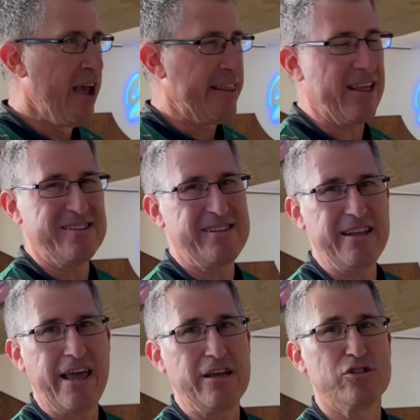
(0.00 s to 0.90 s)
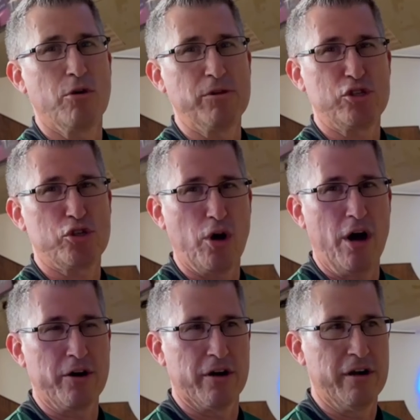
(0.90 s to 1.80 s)
Now this DNA is so much
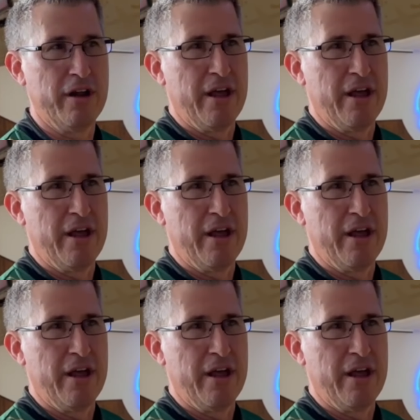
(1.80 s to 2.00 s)
stronger.